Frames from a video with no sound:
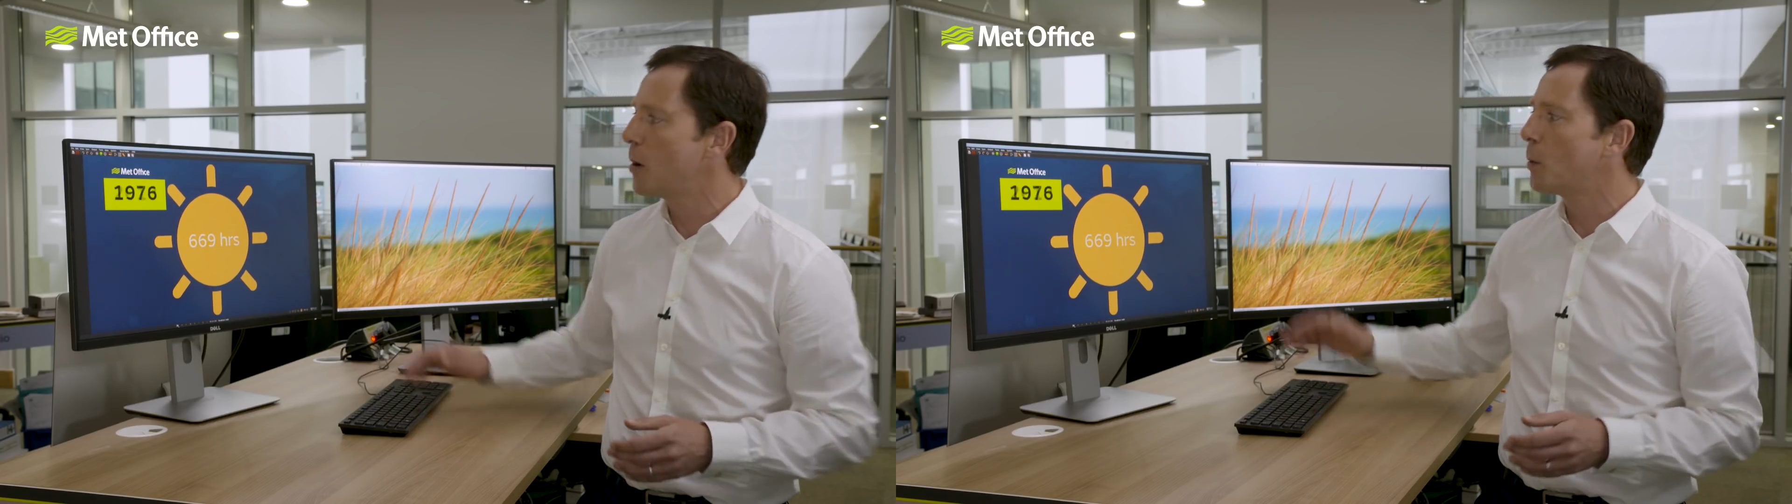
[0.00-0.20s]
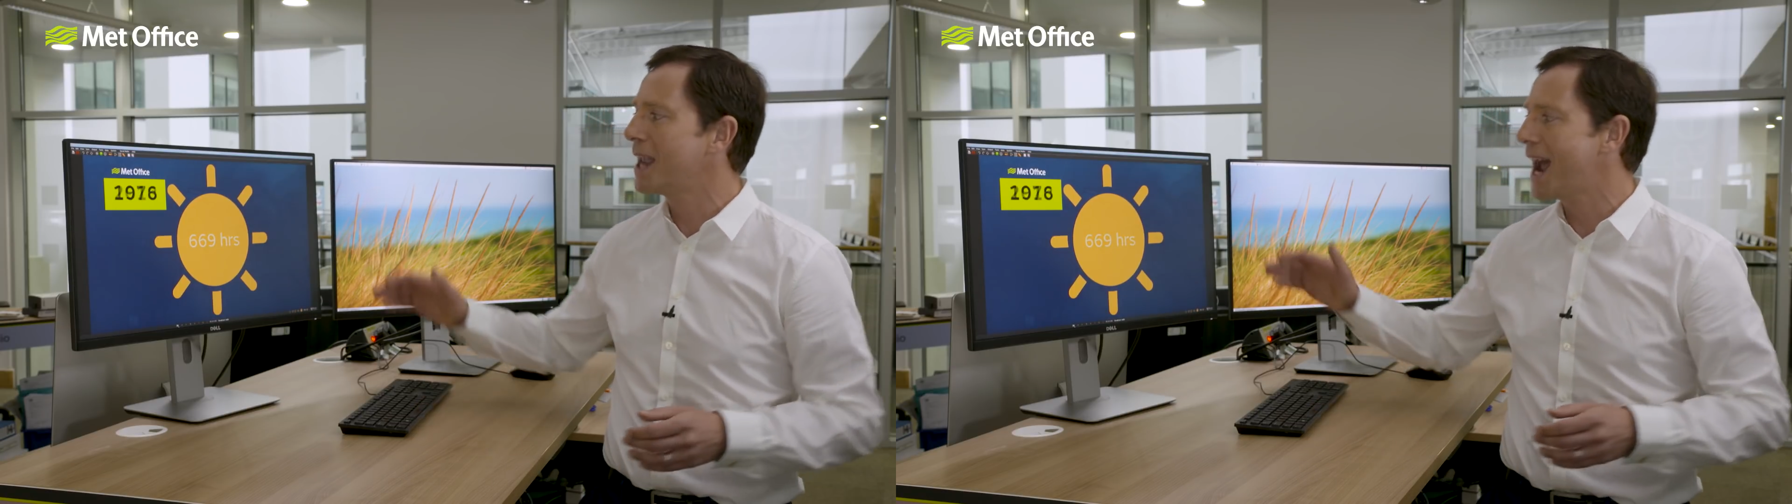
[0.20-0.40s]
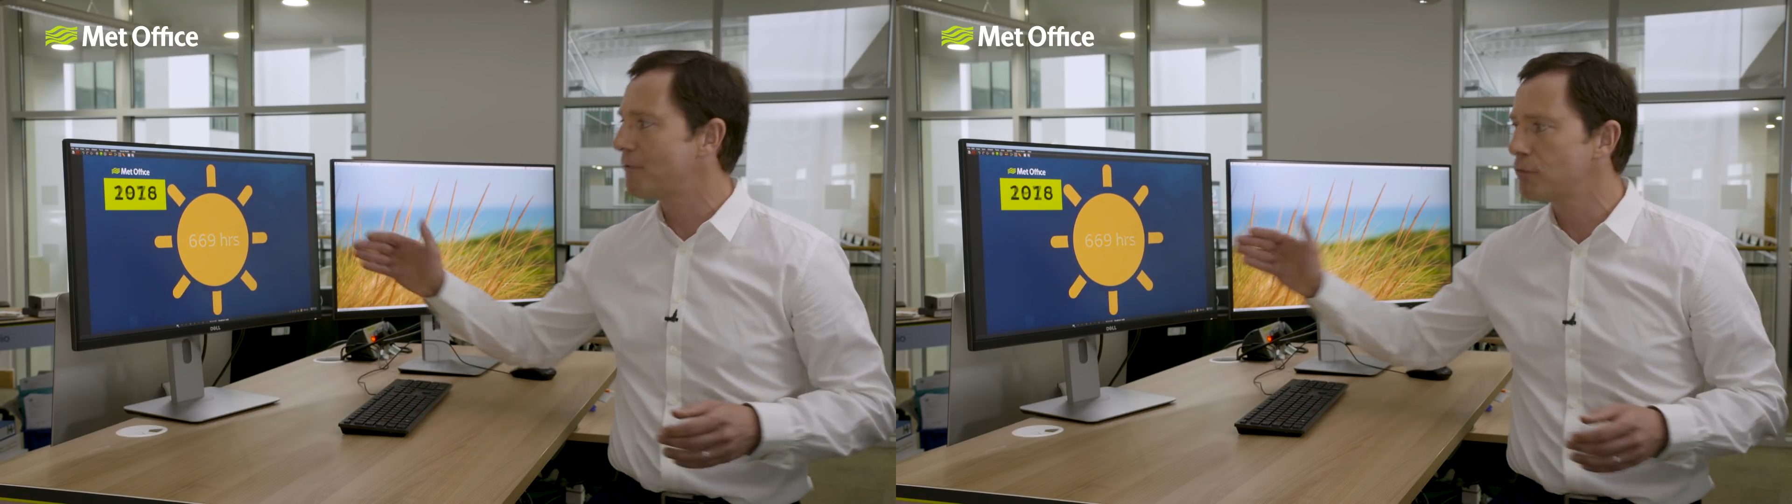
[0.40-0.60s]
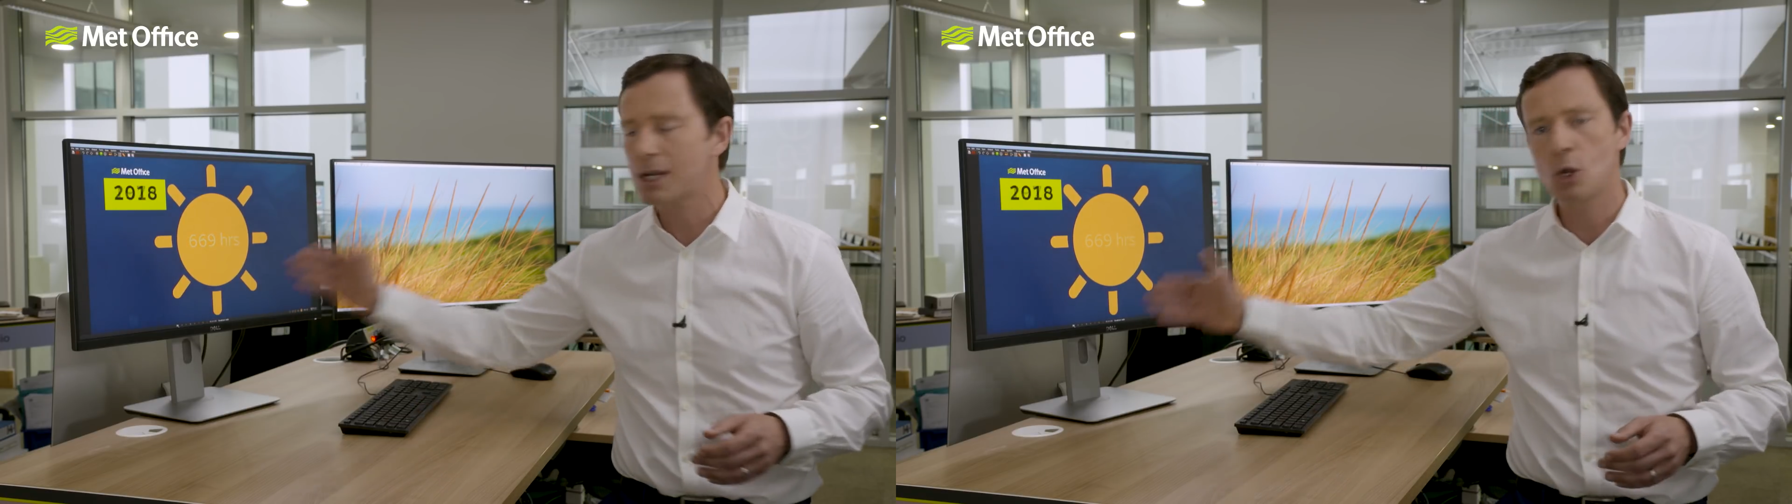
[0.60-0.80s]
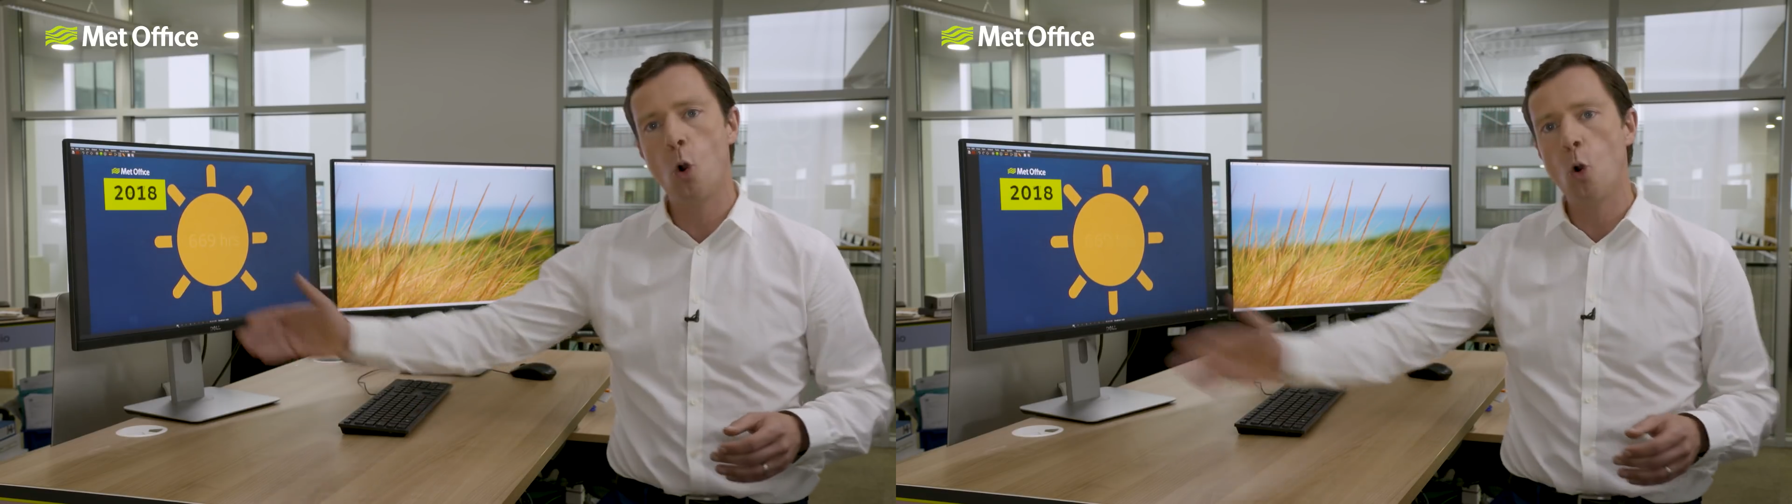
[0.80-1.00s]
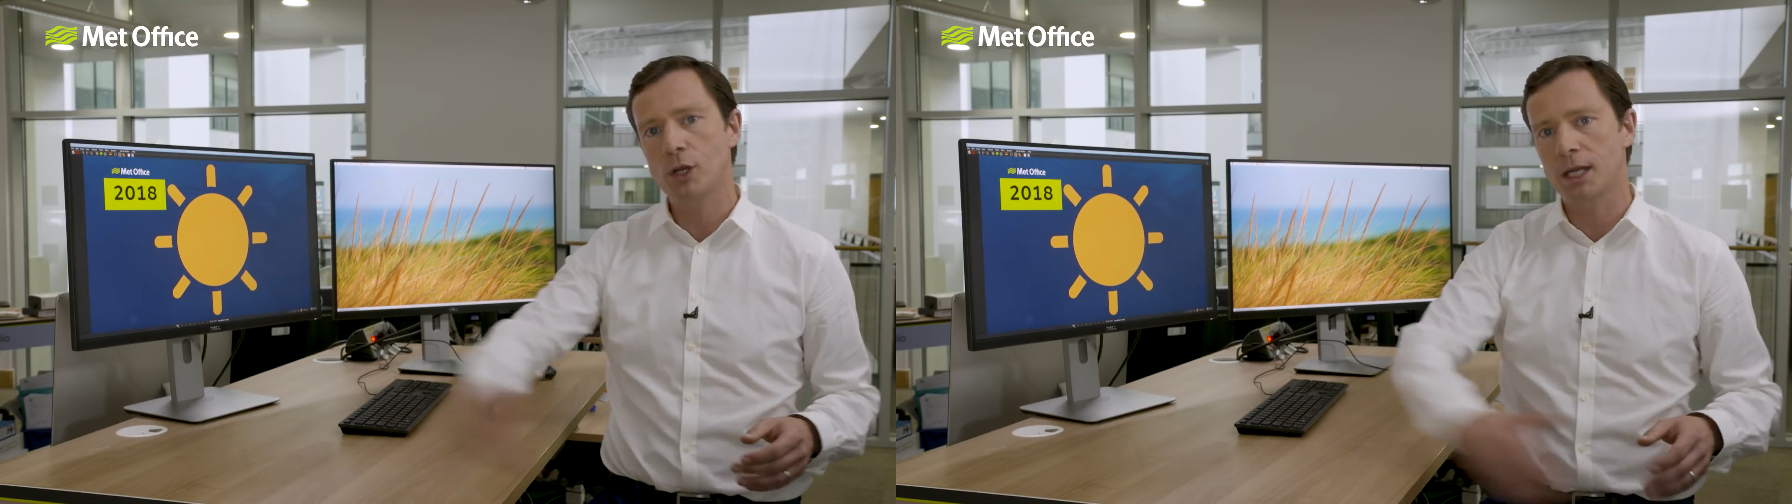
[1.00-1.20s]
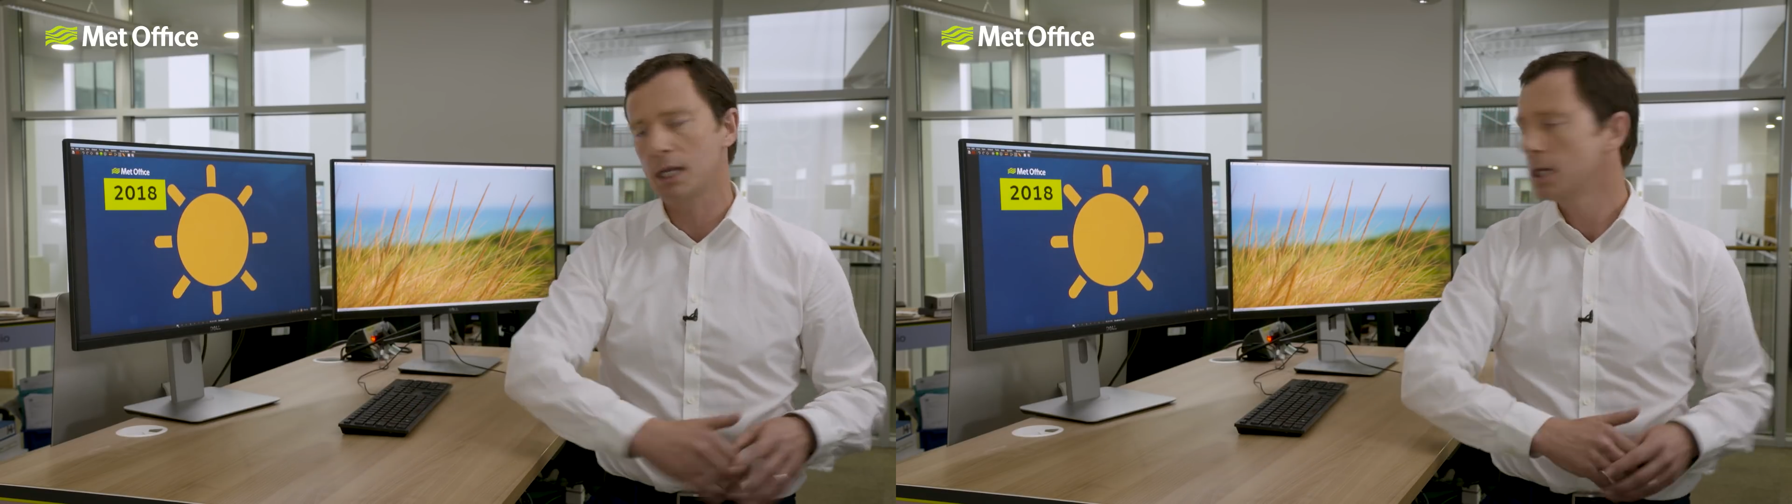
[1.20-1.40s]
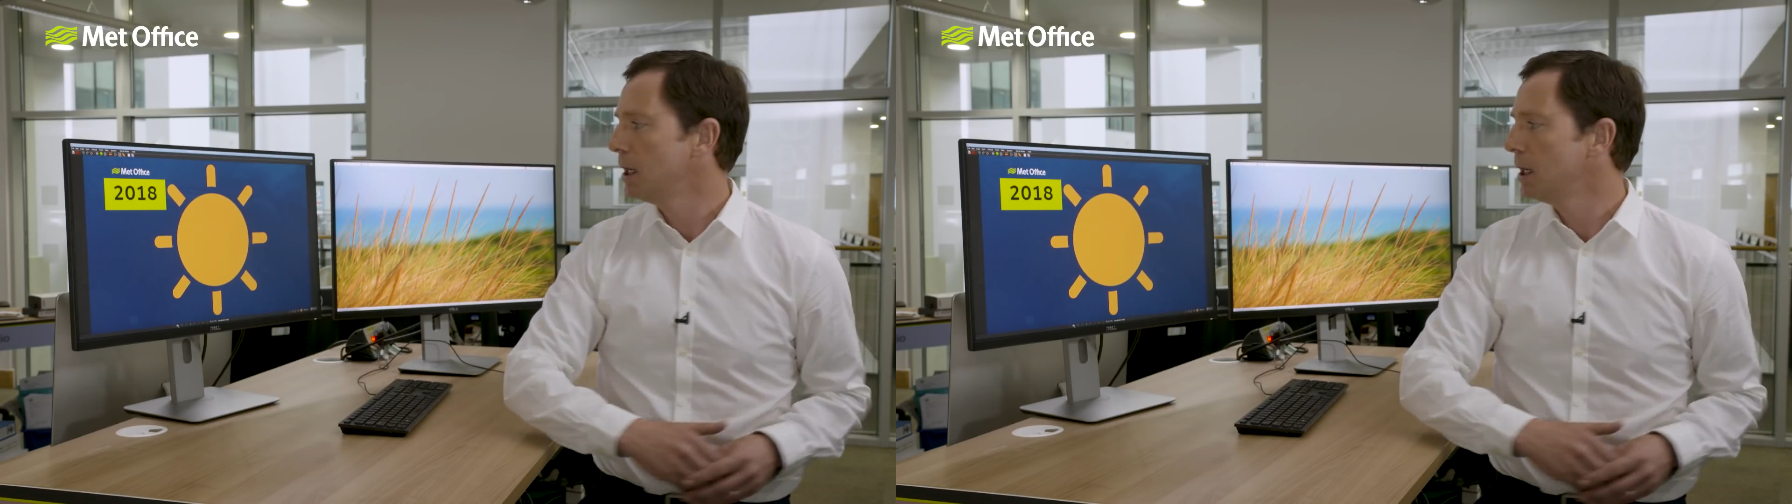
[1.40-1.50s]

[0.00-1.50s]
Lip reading: but we have recorded,